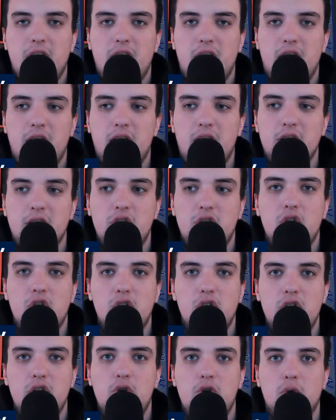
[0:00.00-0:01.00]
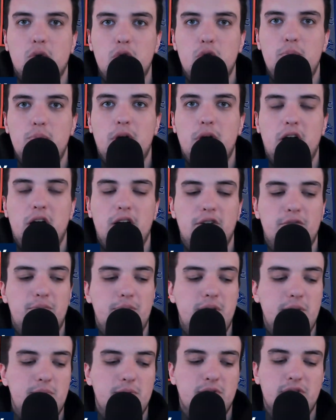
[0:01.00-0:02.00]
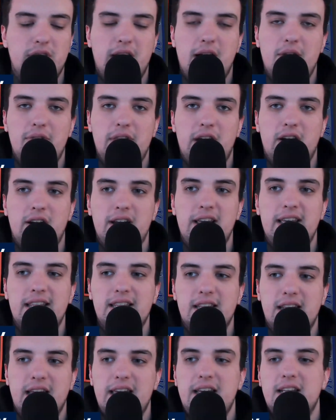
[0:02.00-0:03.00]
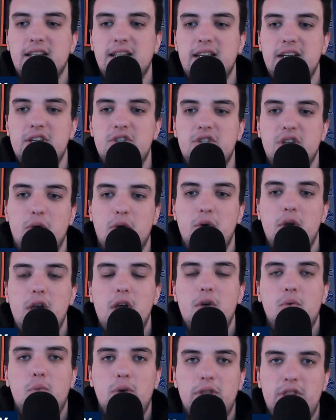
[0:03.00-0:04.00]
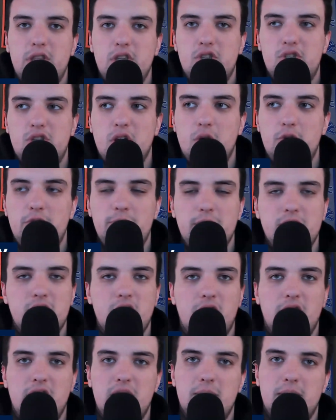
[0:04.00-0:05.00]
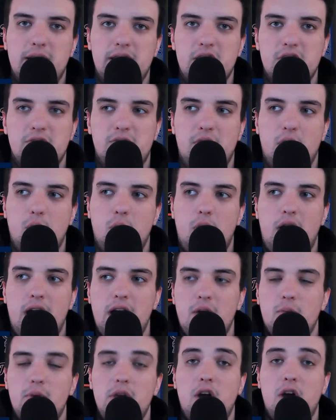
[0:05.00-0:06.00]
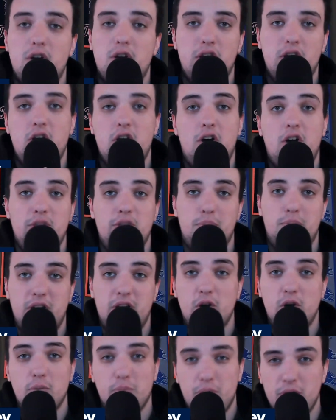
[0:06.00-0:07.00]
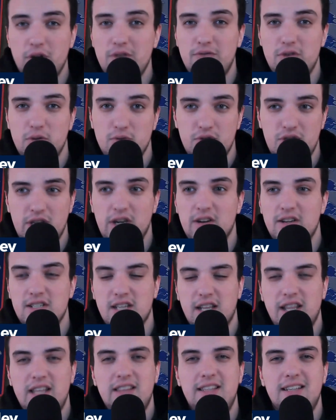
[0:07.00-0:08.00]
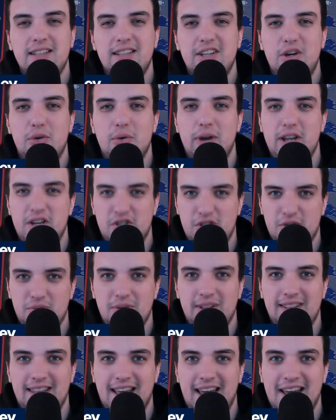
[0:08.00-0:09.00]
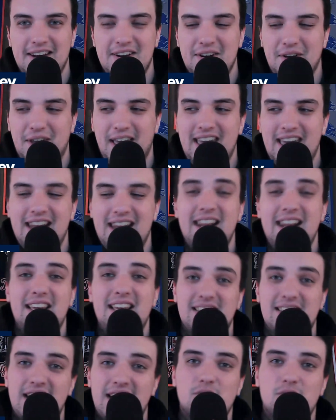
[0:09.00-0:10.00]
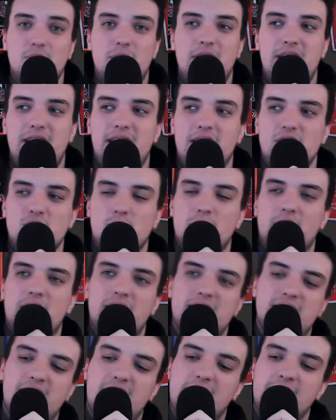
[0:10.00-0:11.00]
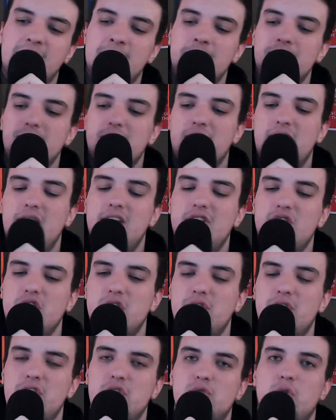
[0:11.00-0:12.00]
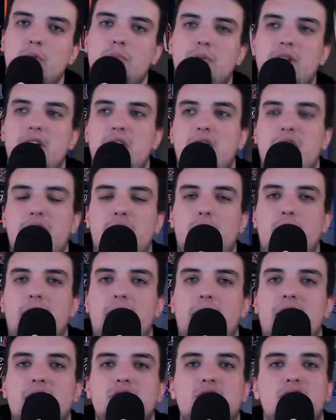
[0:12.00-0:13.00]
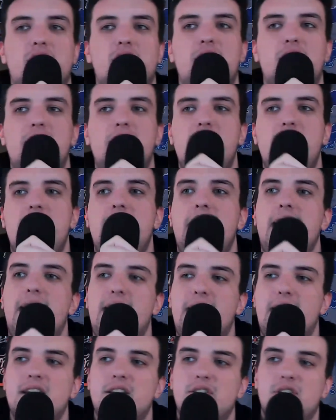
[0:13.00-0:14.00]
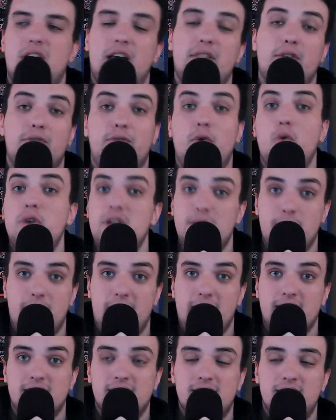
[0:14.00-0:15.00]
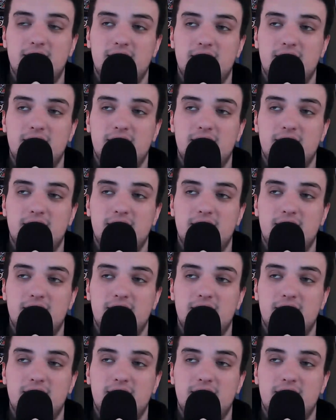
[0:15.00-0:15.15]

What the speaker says: a good group of people down there in Lakeland. So with this show, we've been talking about this for a while. We are going to call it the Player Preview Series. I like the alliteration with that, okay? And it is, that's what it is. We're going to take each individual player on the roster and on the 40-man,